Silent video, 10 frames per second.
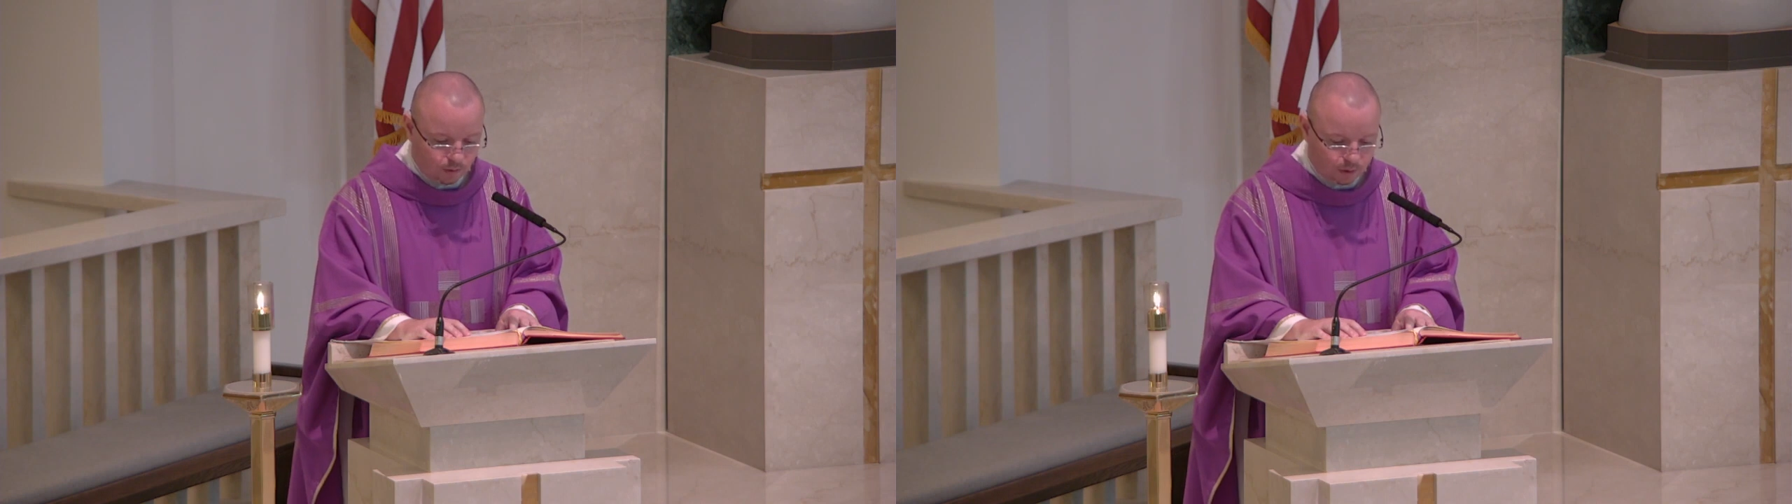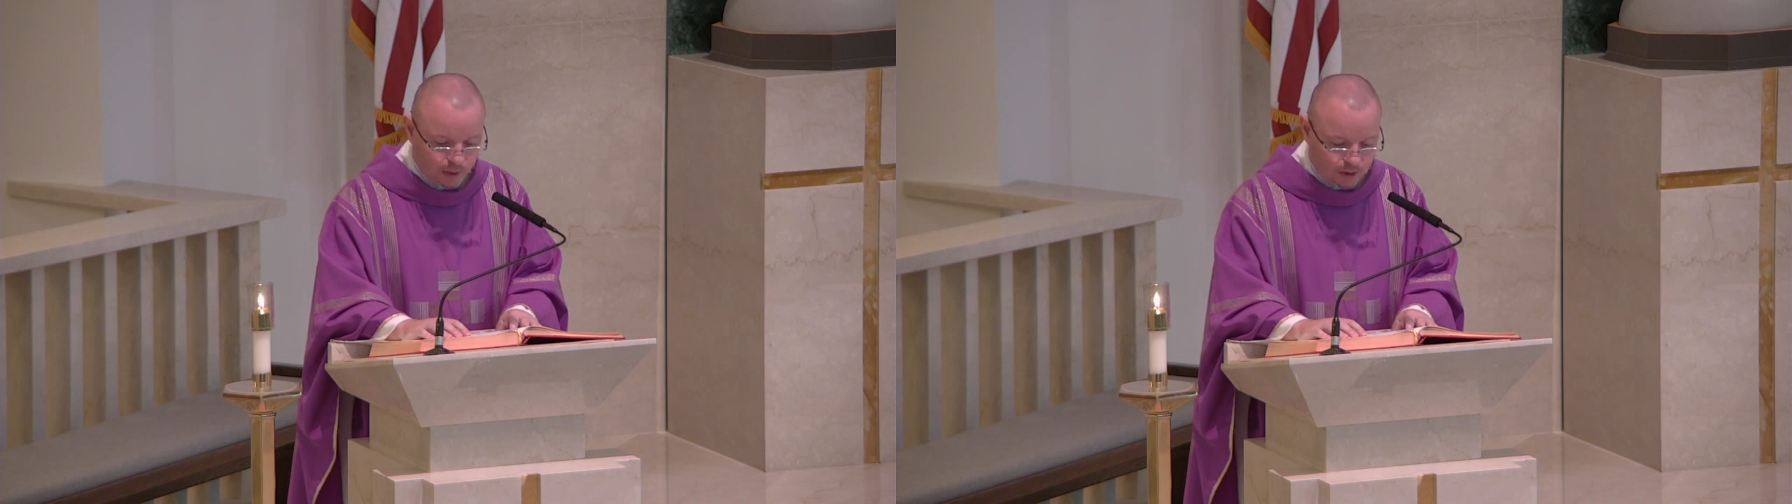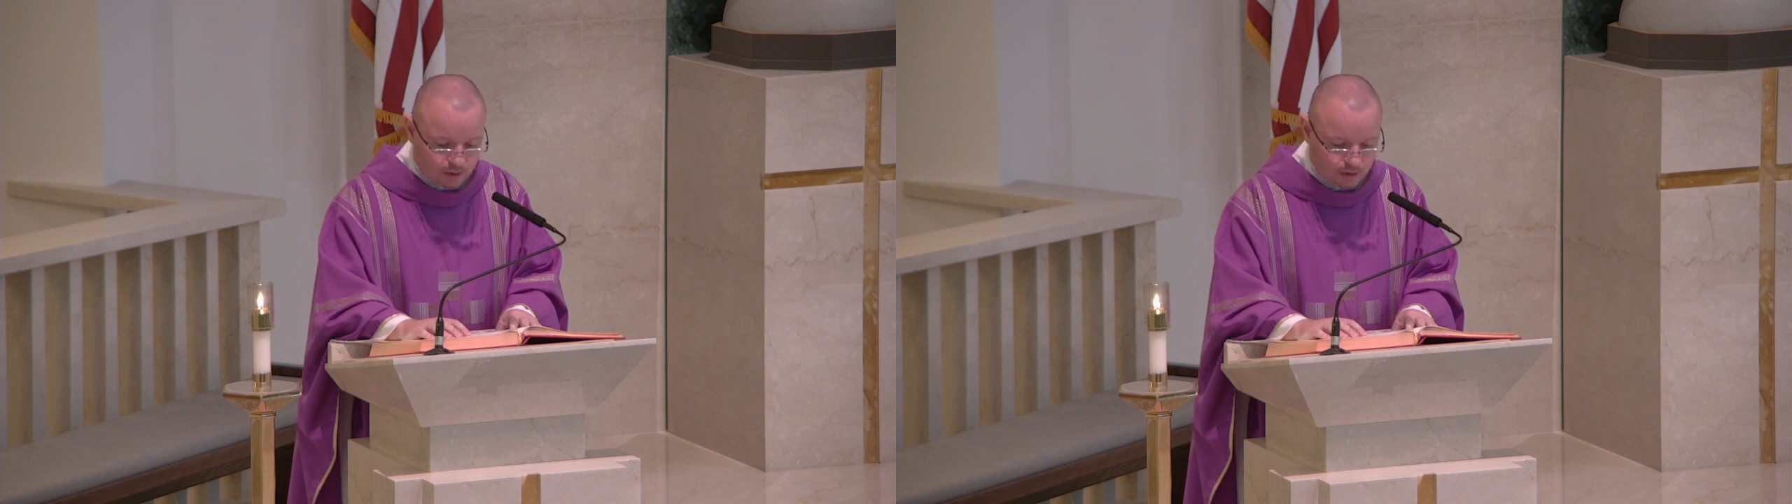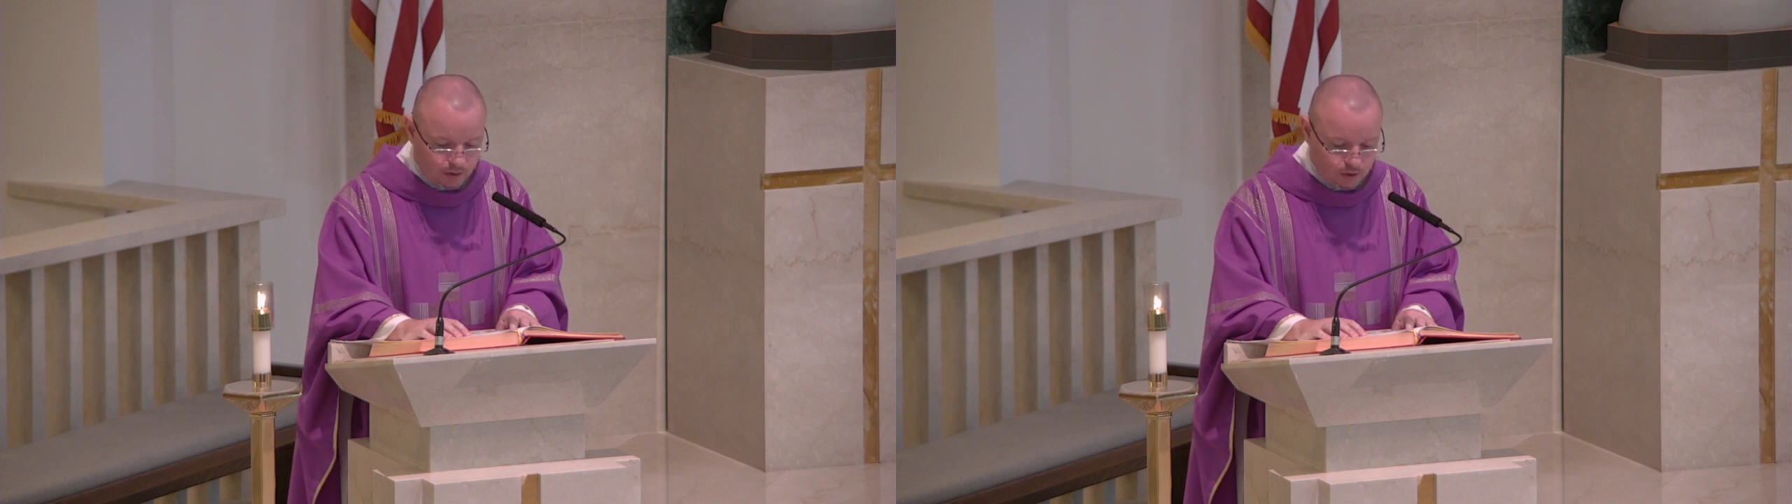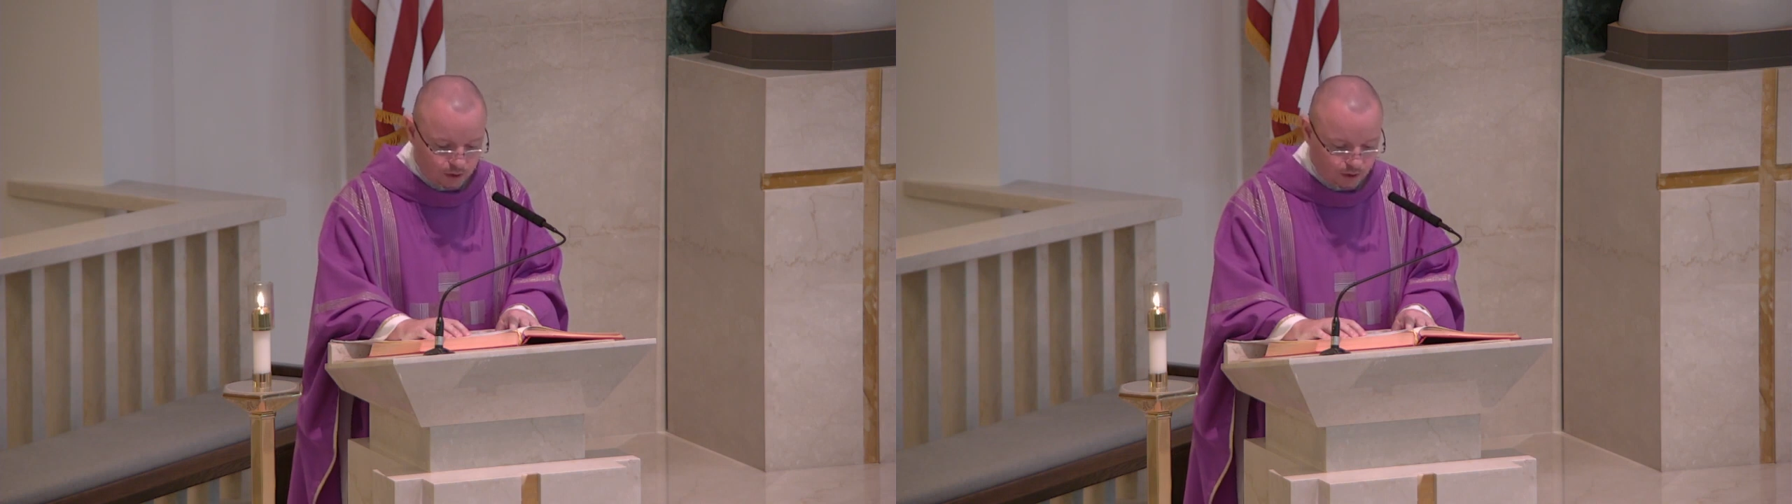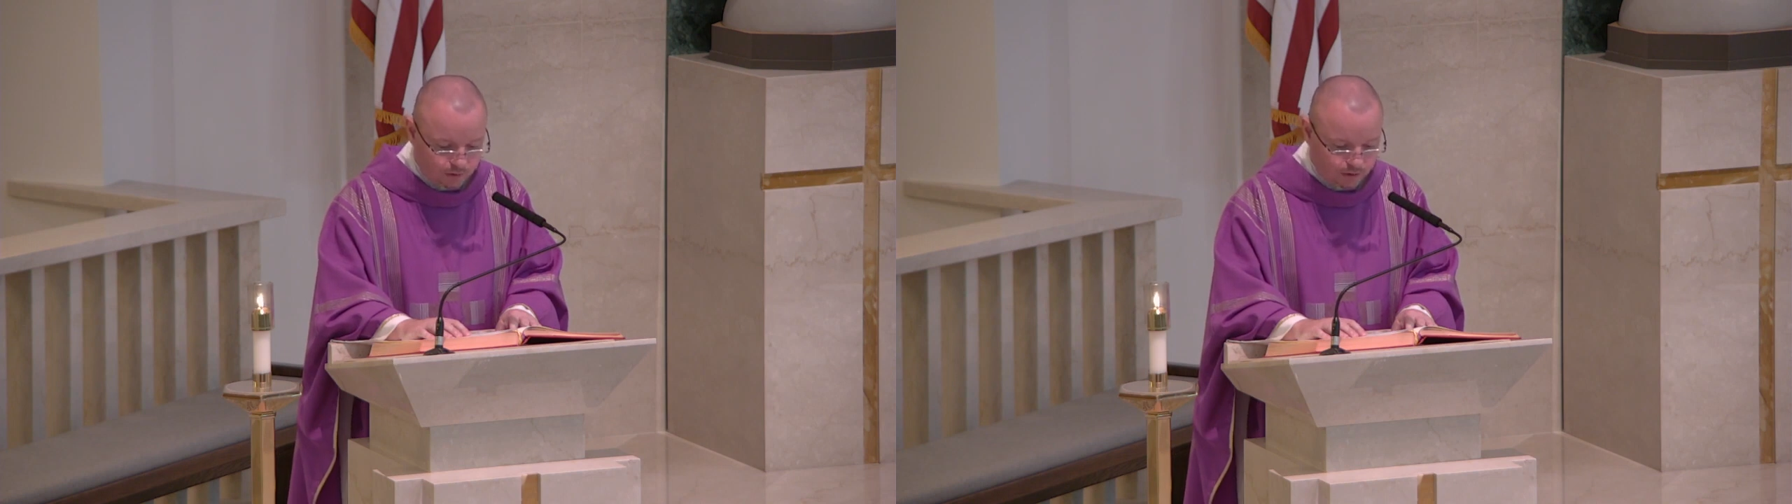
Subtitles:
We must deserve